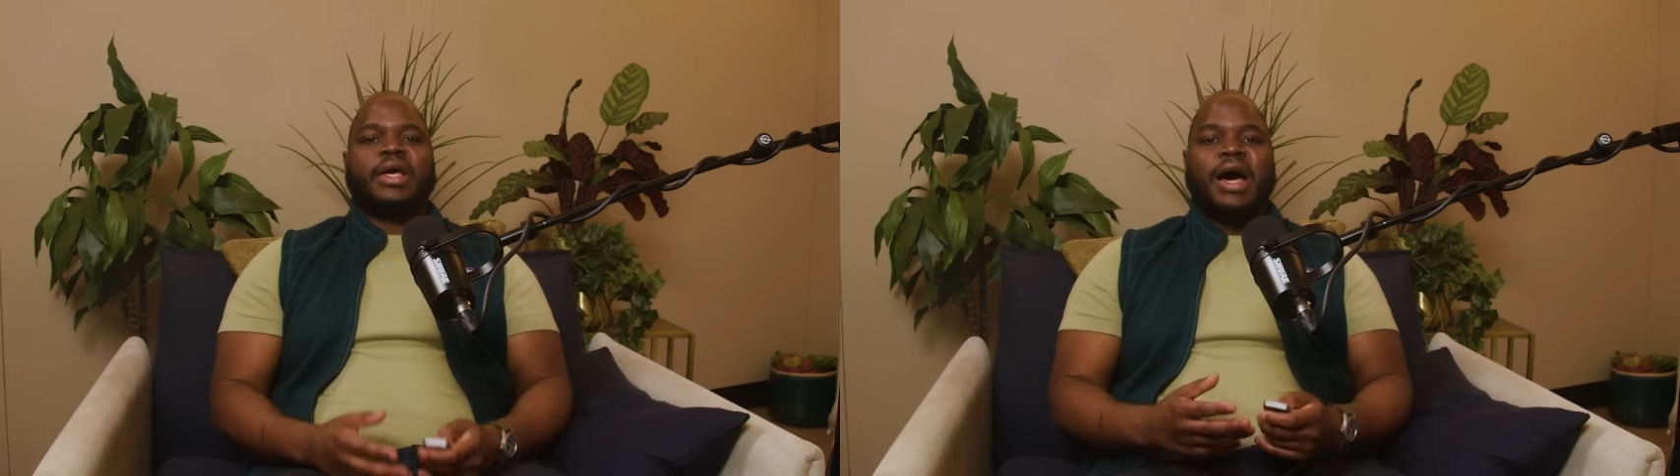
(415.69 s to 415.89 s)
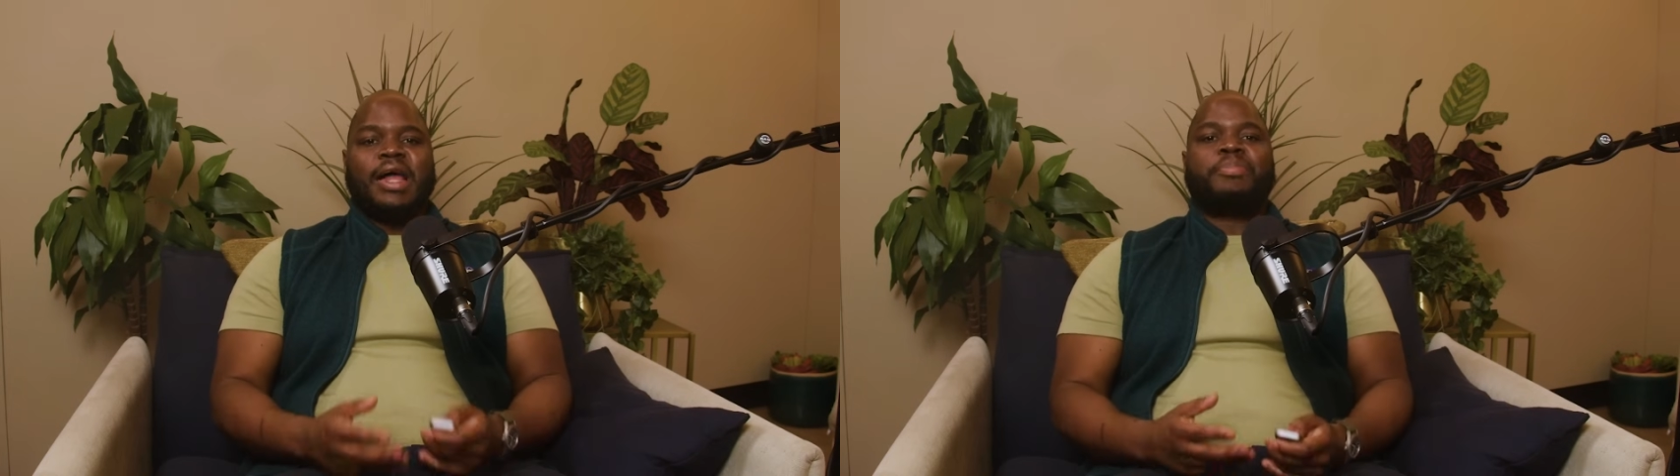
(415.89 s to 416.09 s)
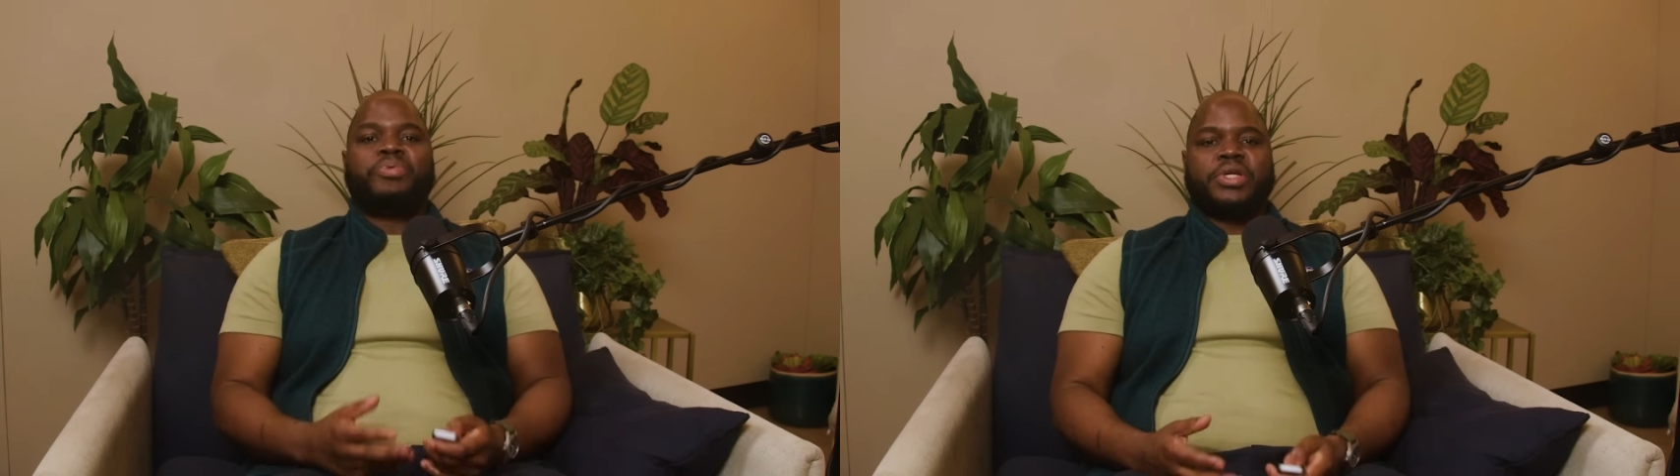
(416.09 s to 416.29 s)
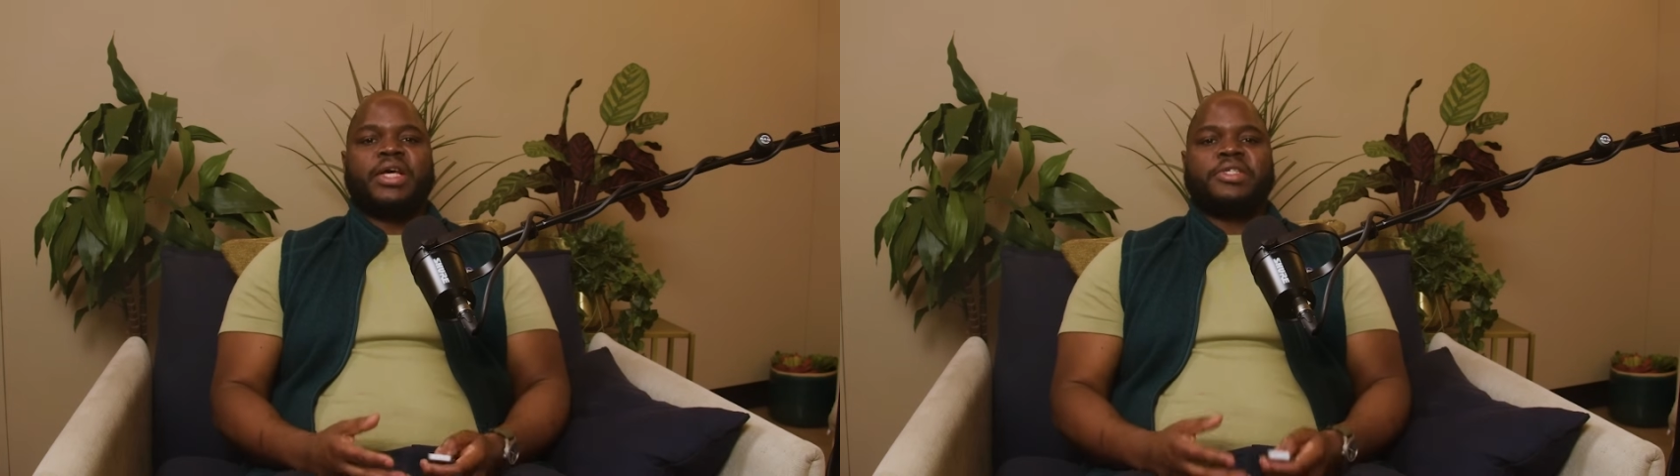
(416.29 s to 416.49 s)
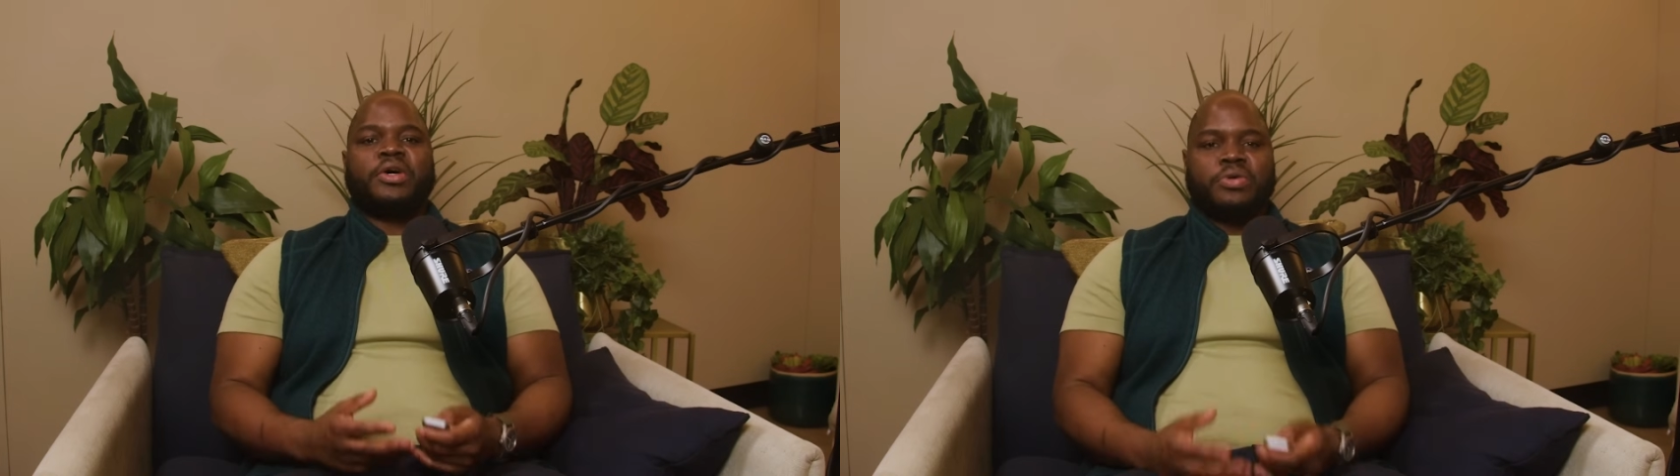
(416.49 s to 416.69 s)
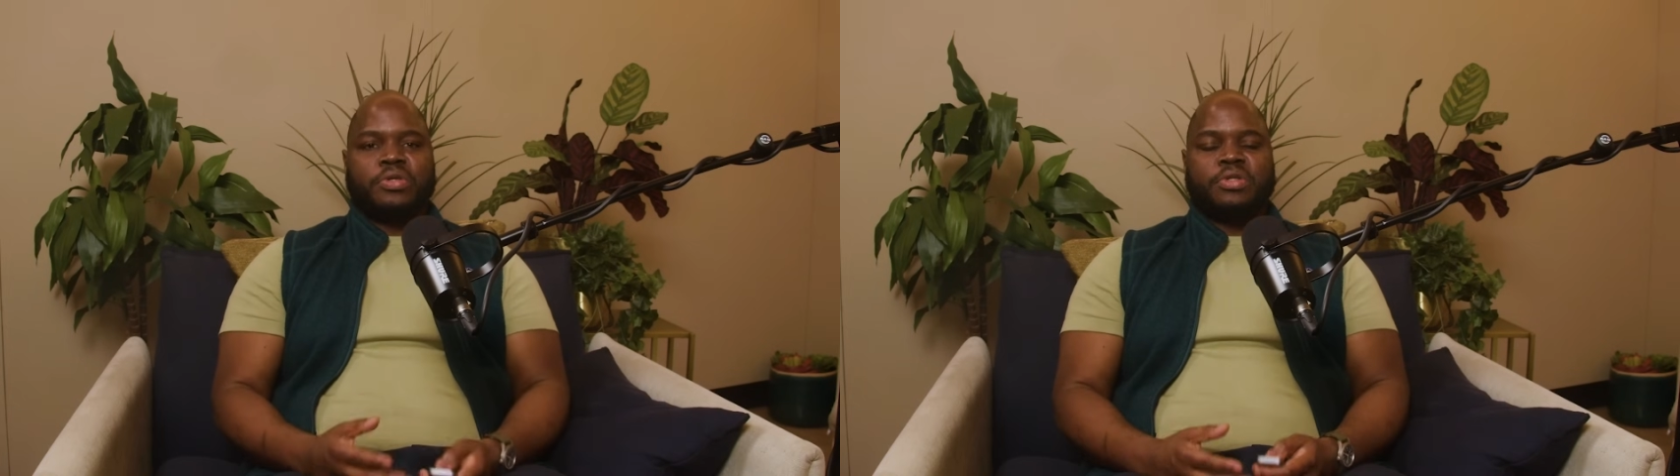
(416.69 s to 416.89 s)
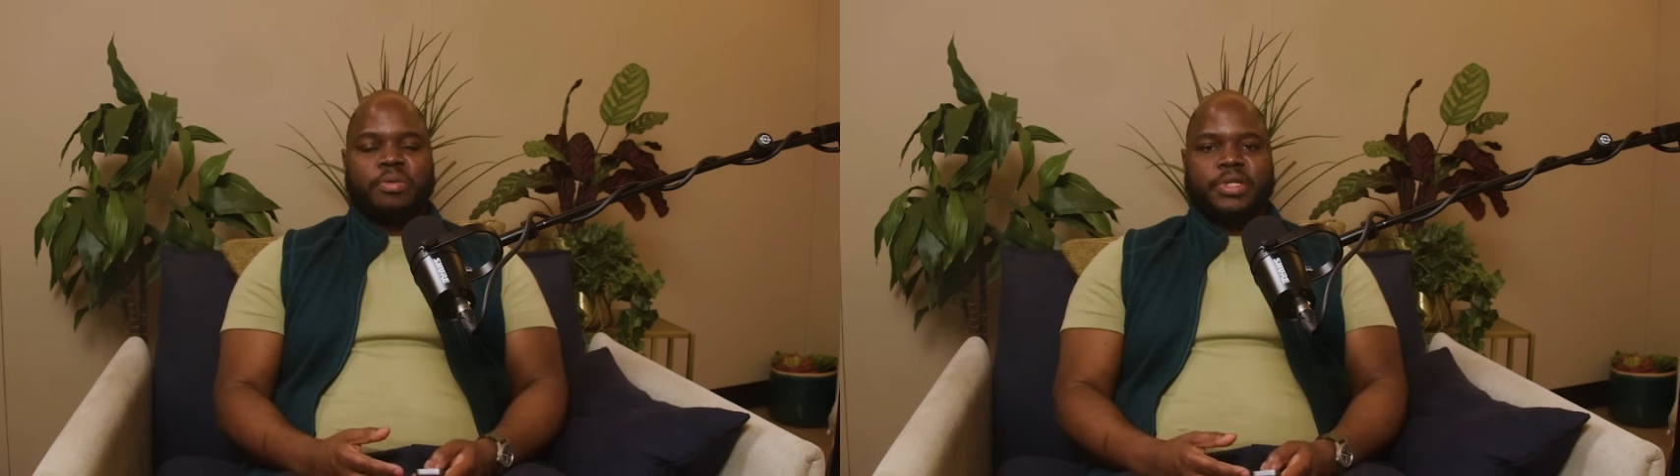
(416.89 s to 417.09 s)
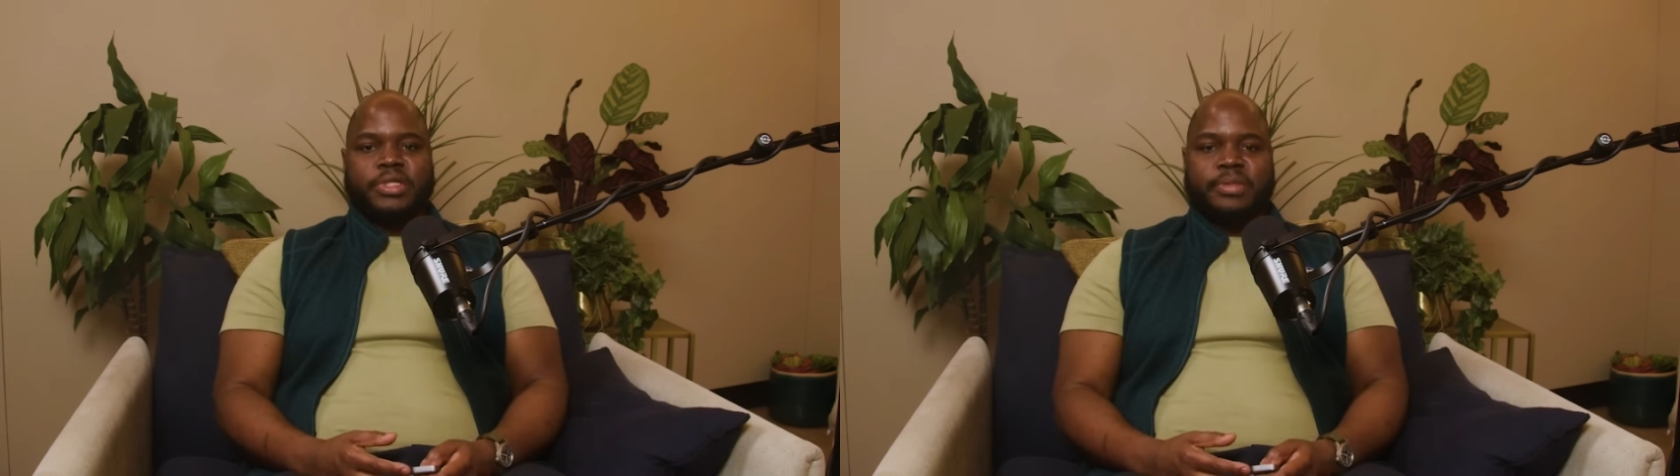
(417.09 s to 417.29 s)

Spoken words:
and potential customers.